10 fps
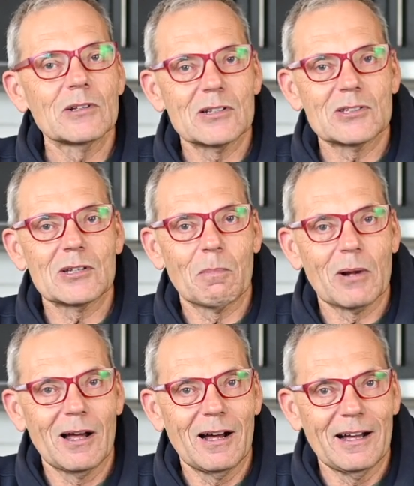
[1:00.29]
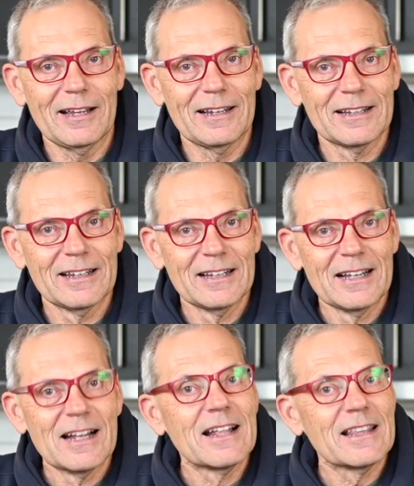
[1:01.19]
supply.
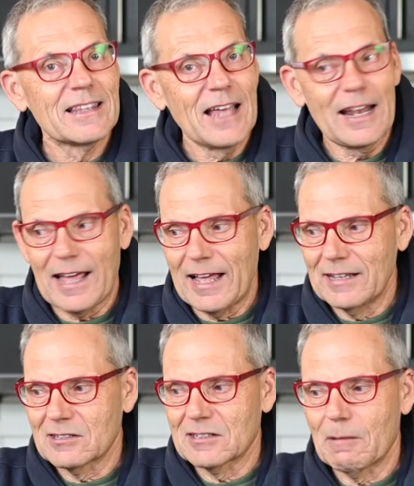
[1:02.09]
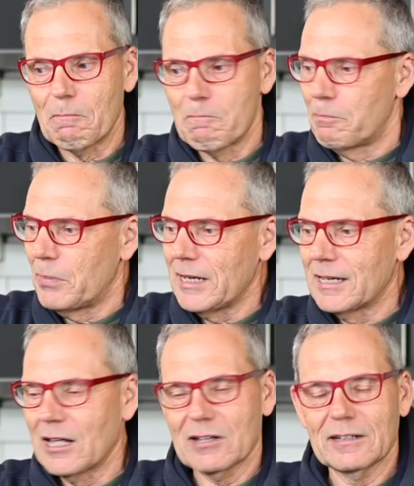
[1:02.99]
That has some big